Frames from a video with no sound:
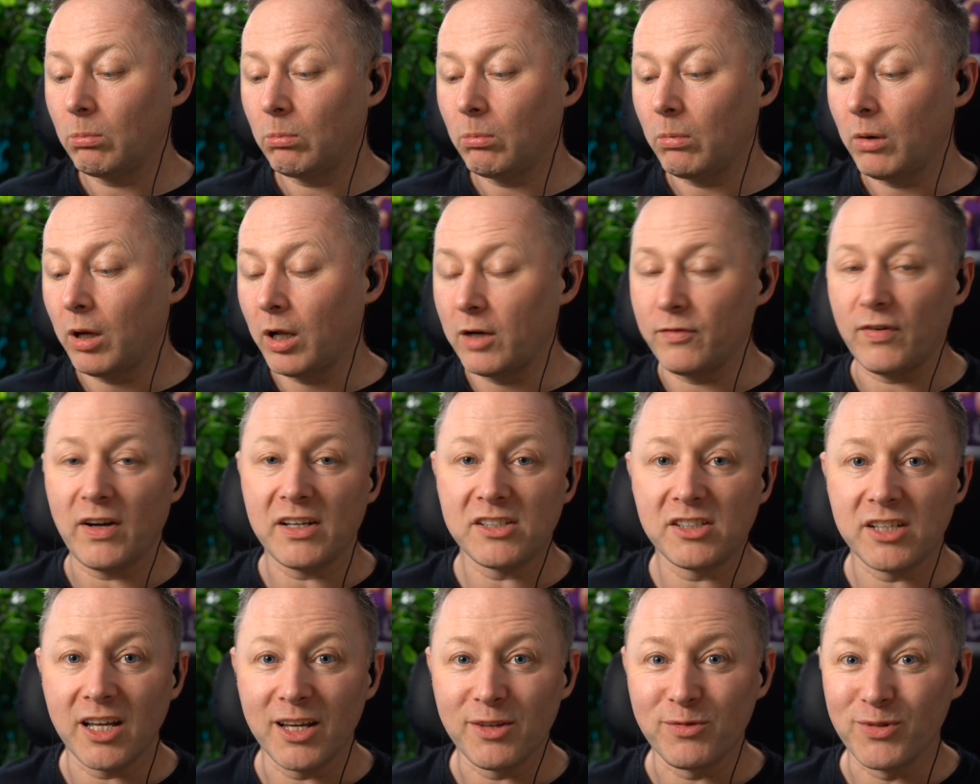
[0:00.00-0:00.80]
And if I
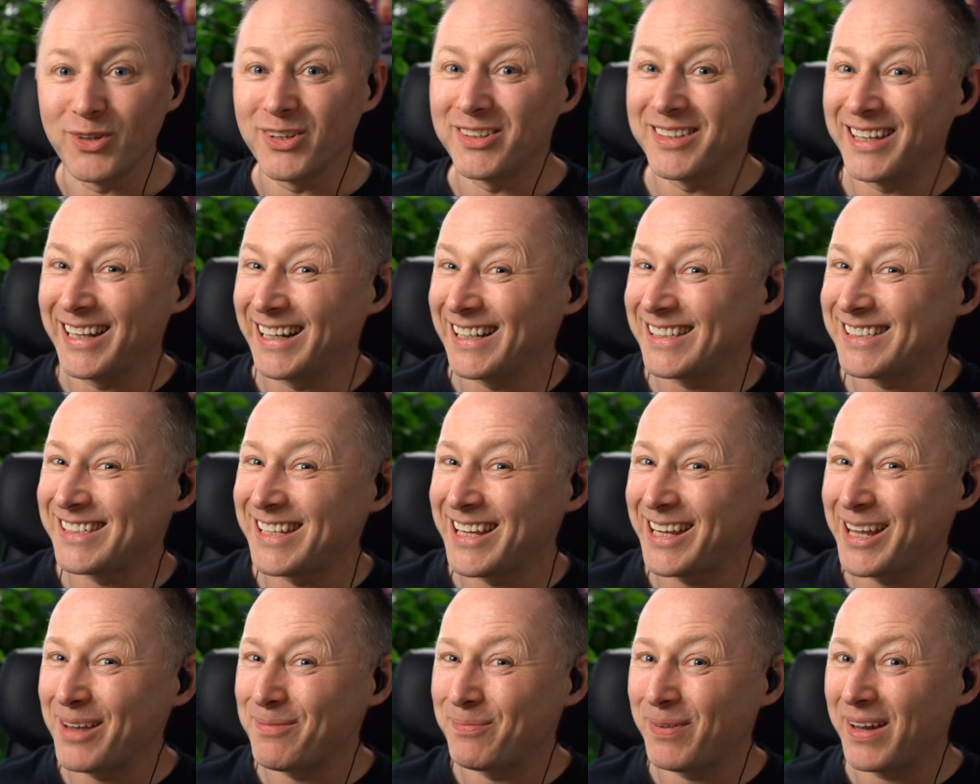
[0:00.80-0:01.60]
said, Were you taking a
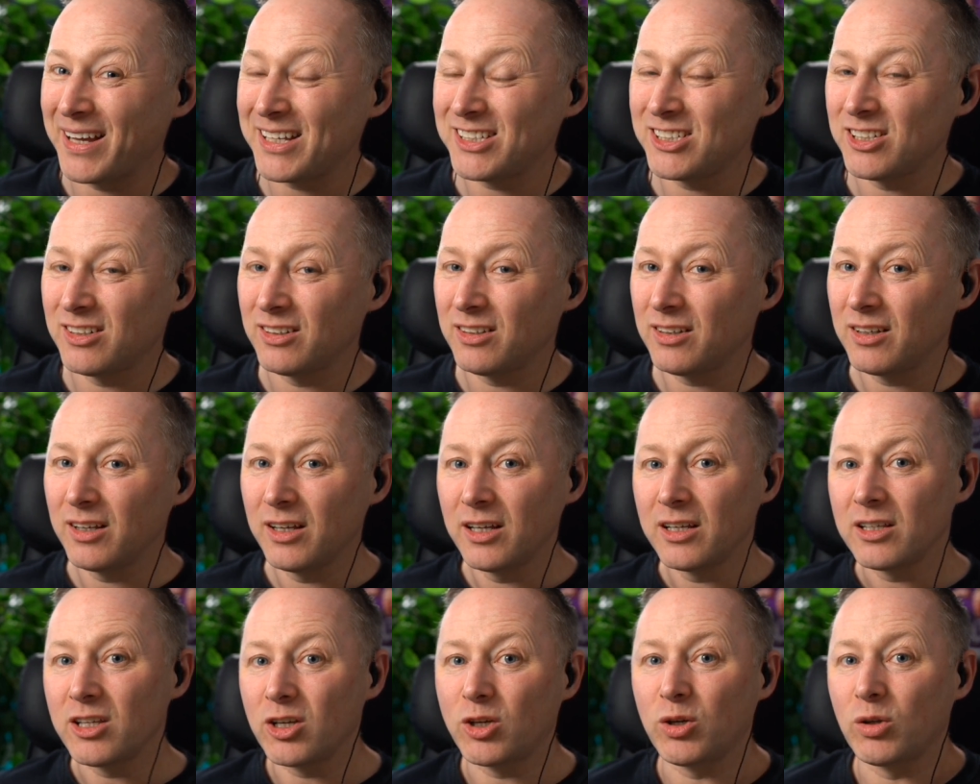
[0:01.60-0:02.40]
sneaky picture?
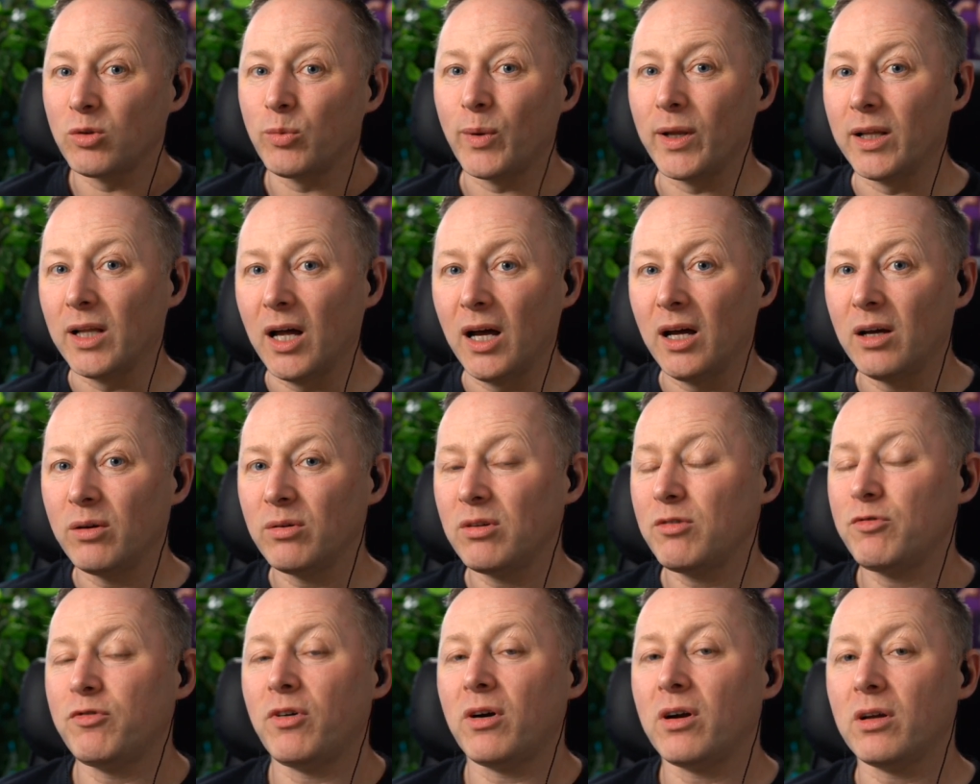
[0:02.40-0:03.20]
They could have been like, You
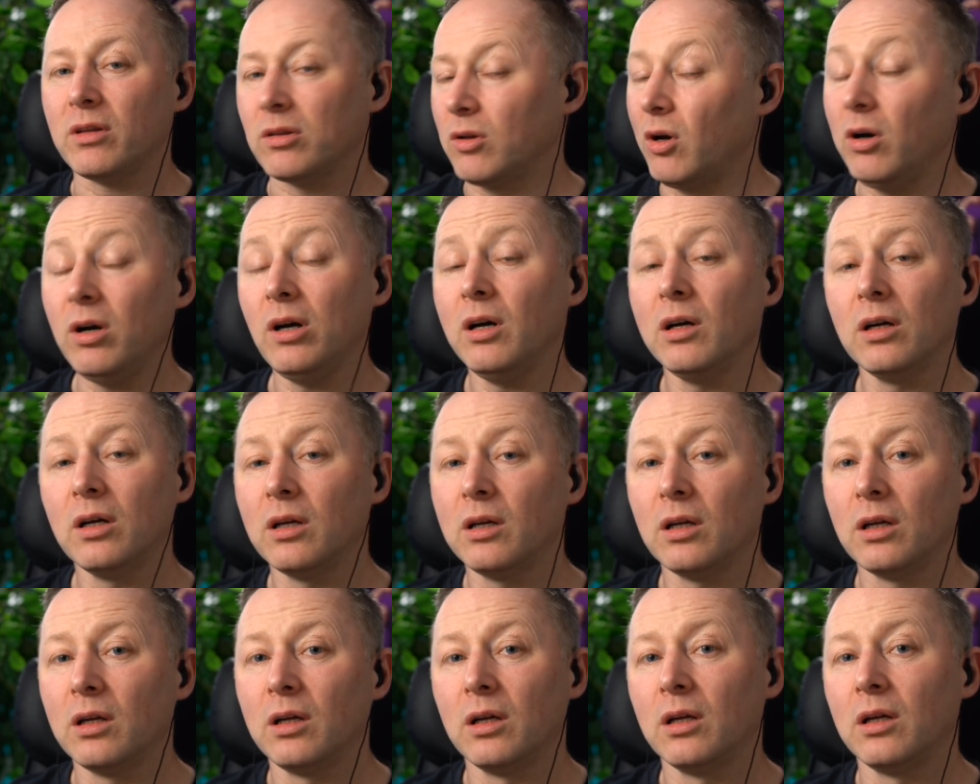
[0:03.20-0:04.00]
fuck, no.
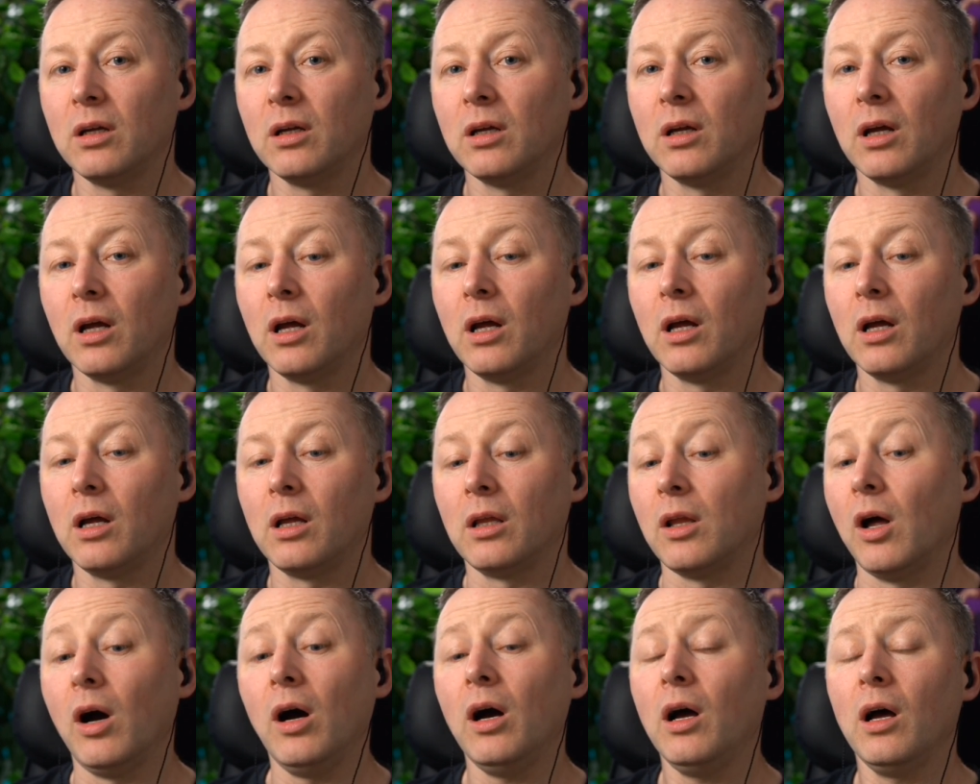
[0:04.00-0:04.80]

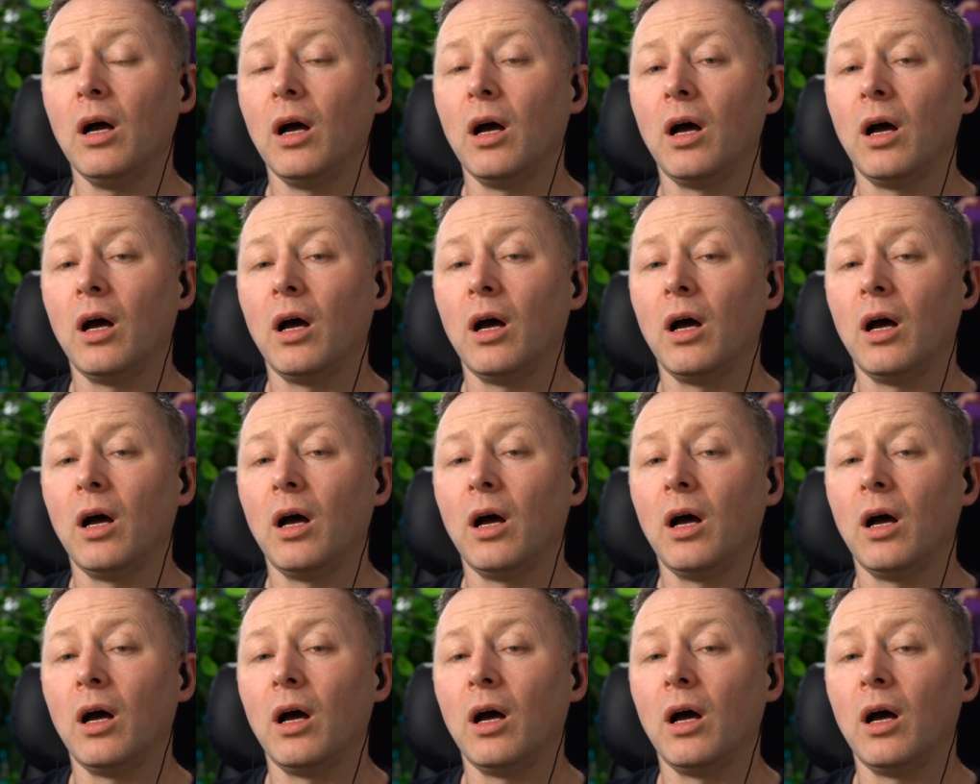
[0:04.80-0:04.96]
No.